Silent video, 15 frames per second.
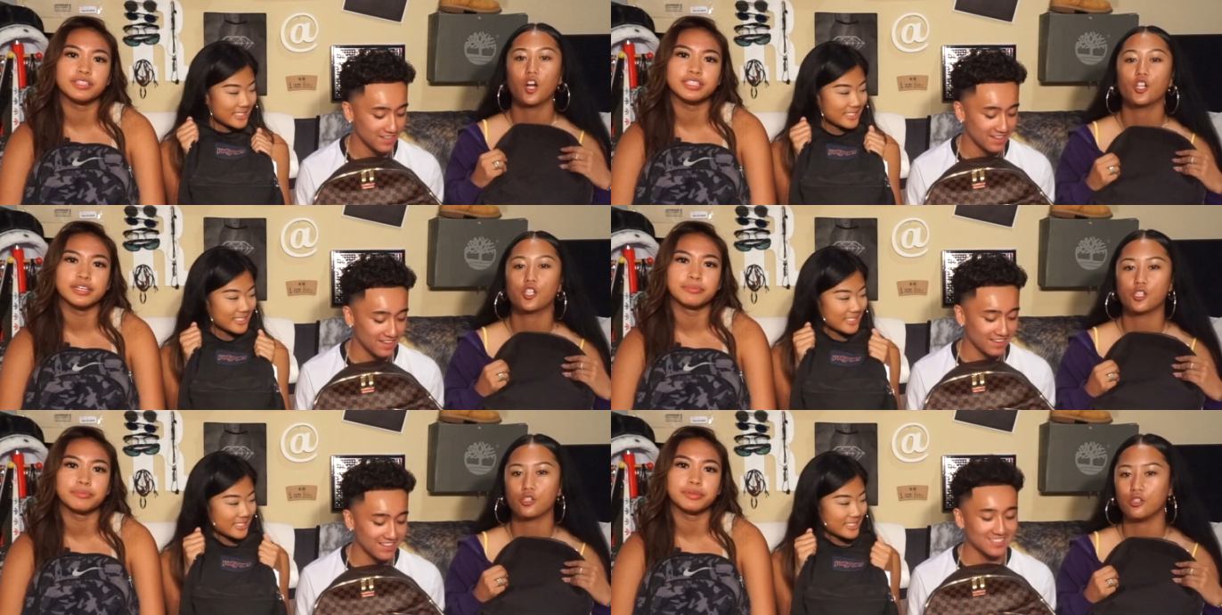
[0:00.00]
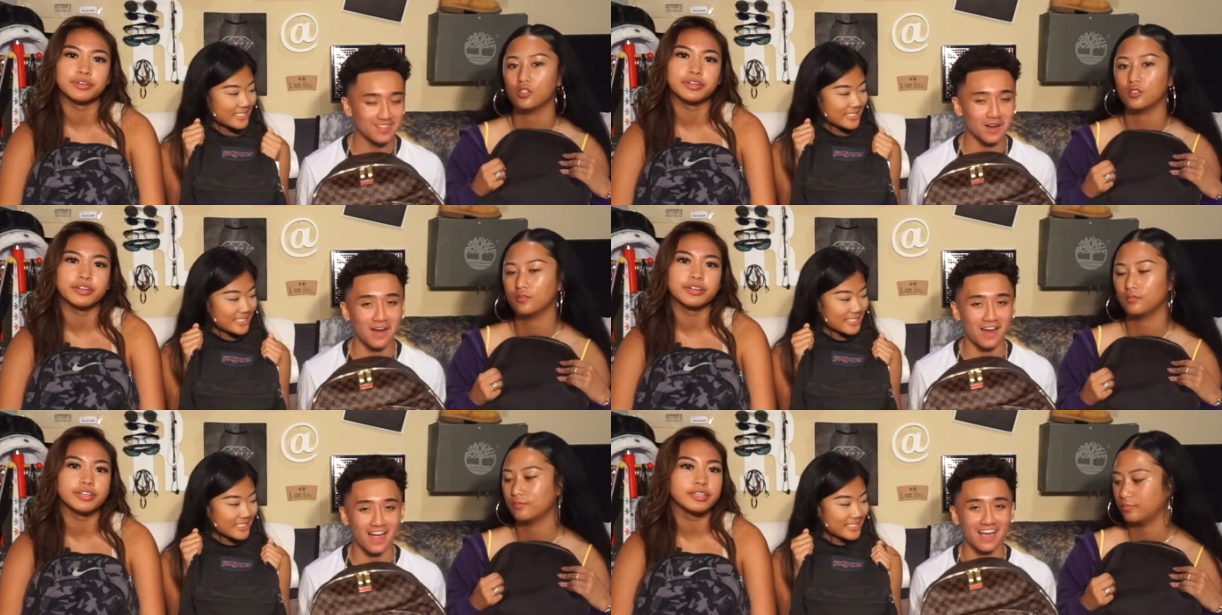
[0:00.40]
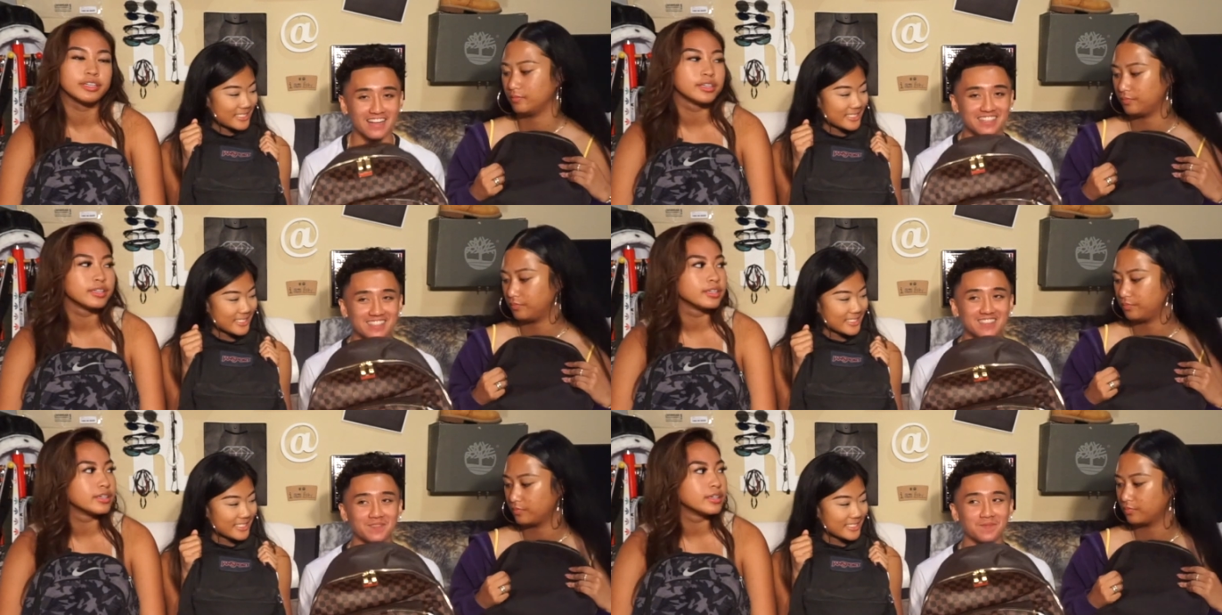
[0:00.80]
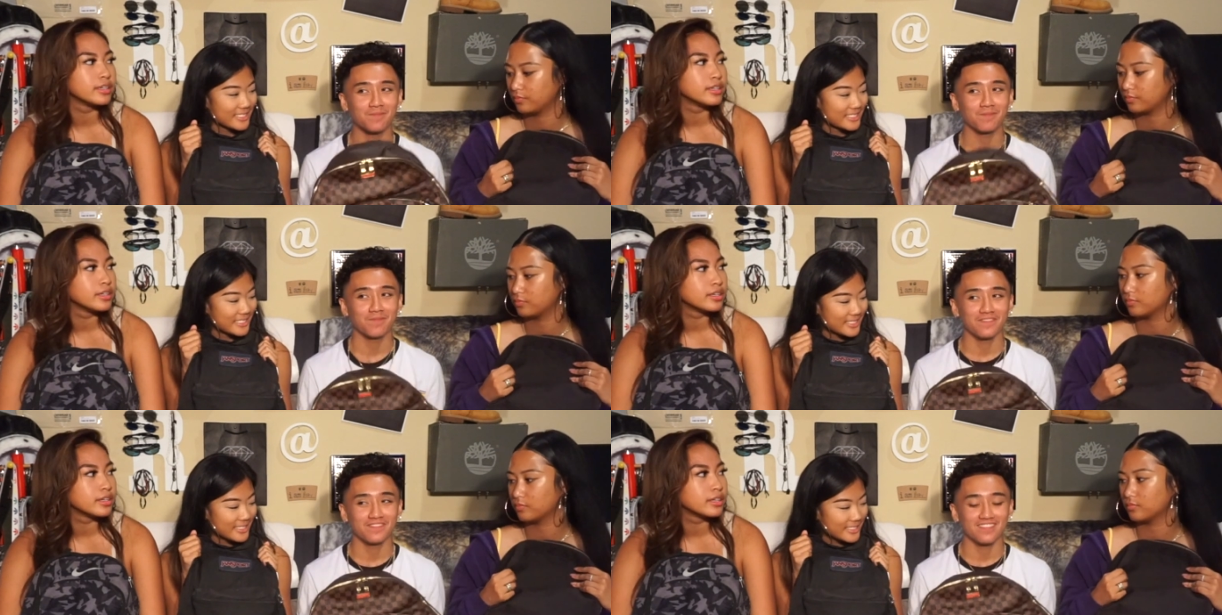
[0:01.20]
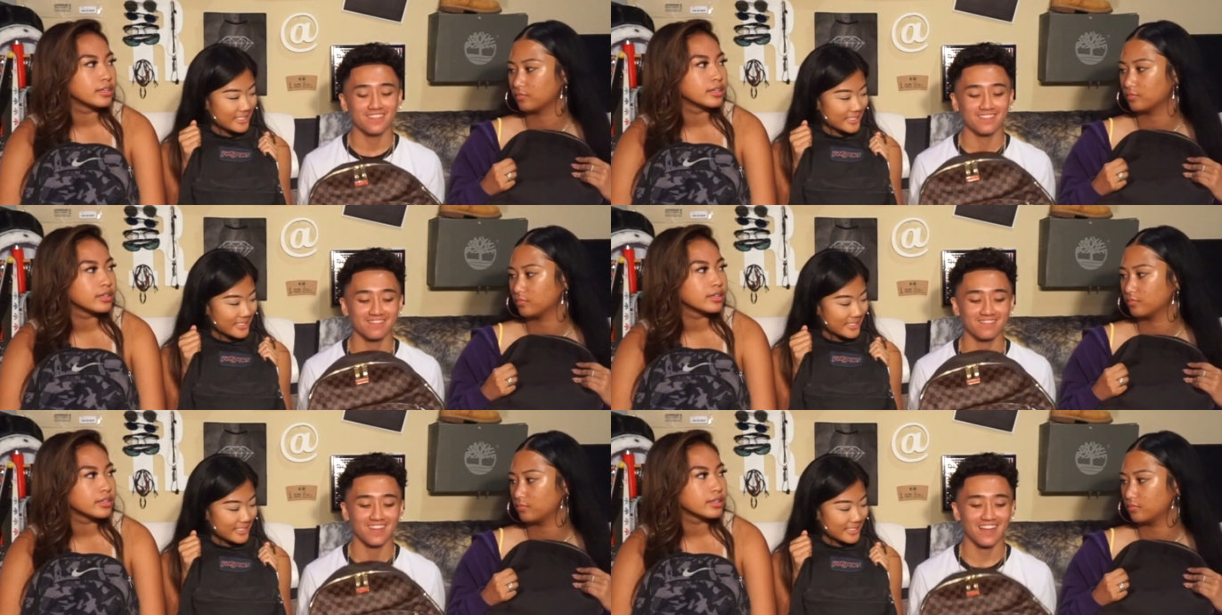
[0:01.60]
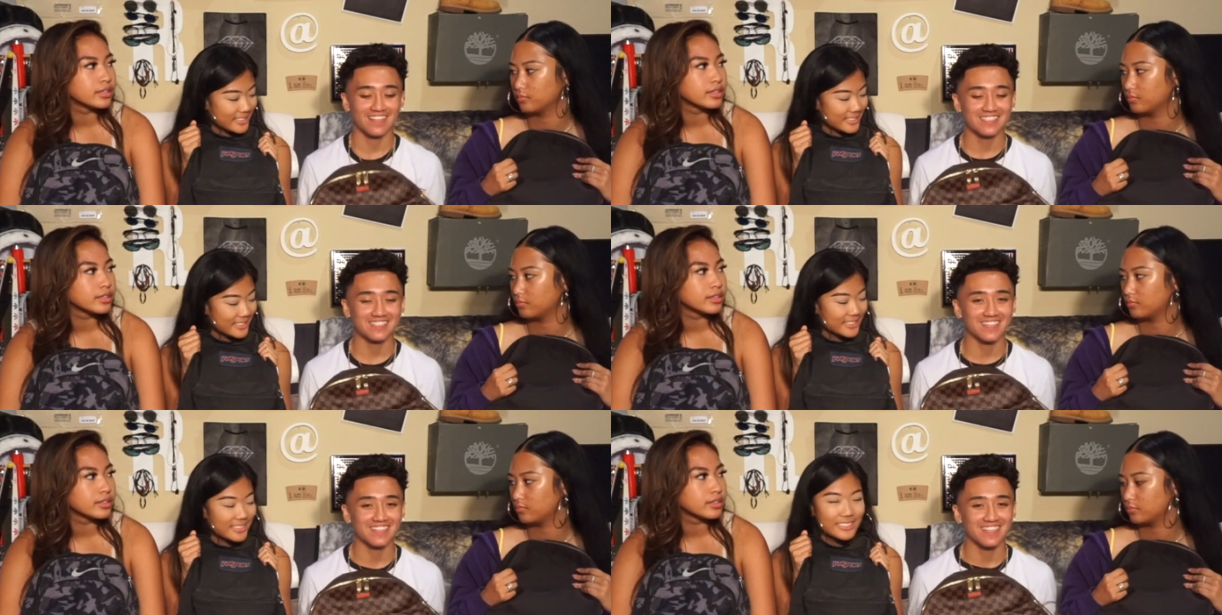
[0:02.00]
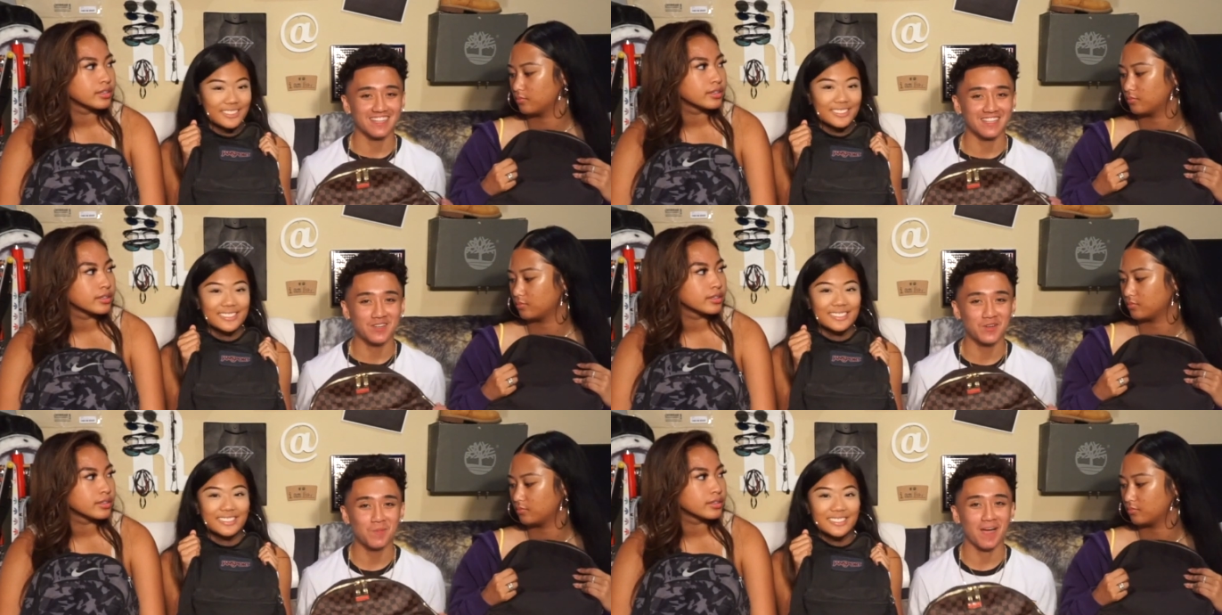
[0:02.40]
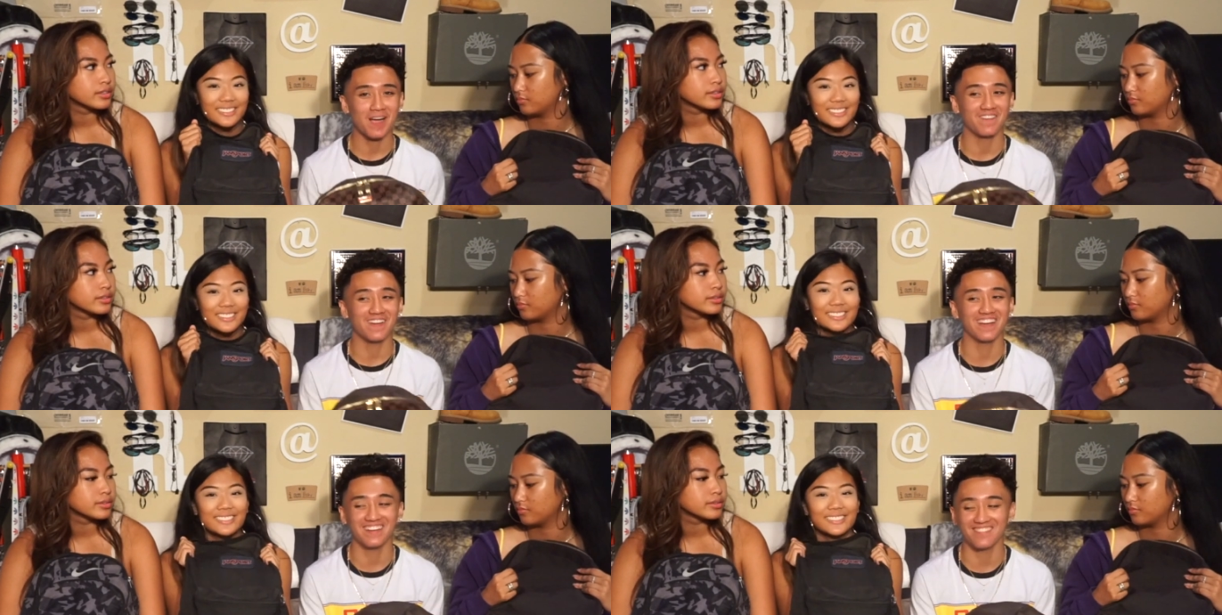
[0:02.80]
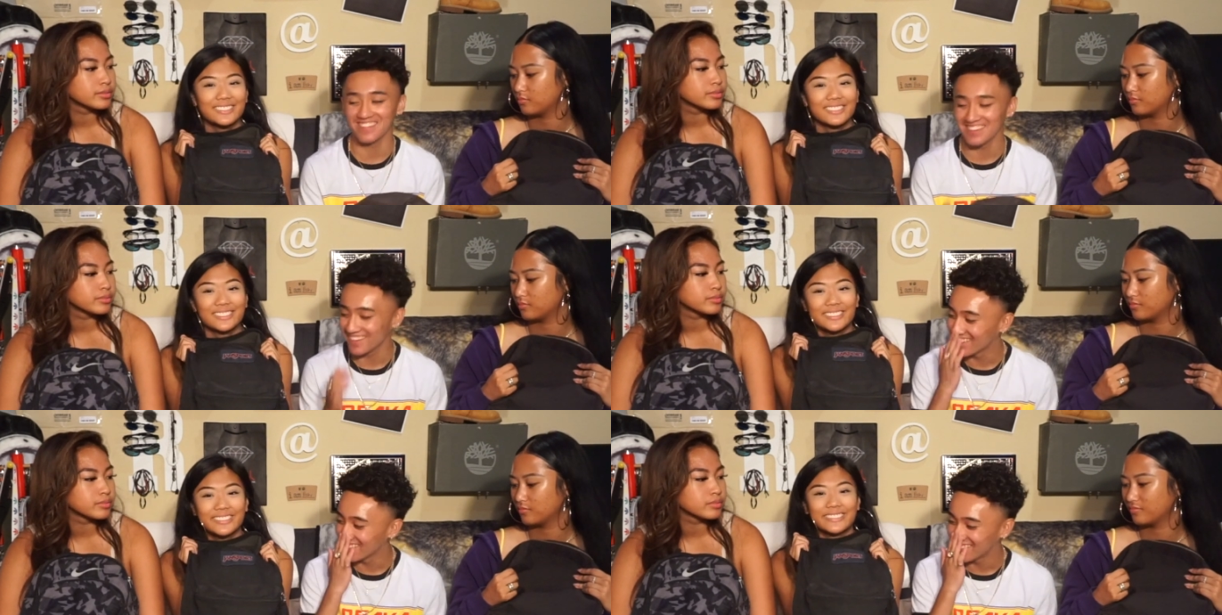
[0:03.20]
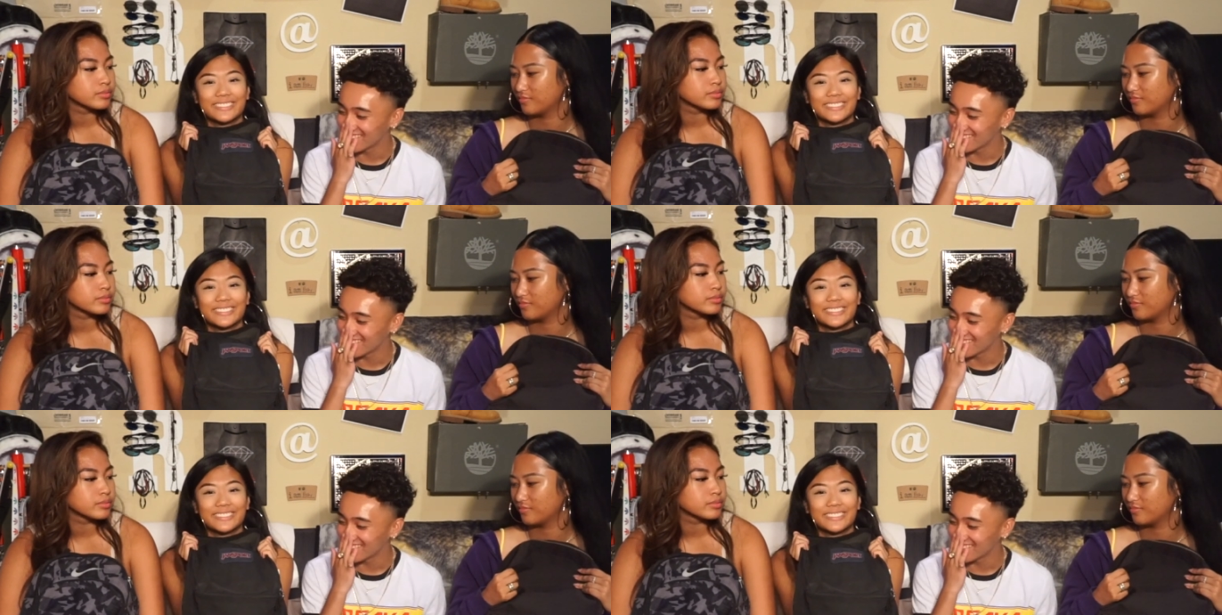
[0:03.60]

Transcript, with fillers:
Speaker 1: Herschel. Sorry, I just I just like getting a new backpack every year.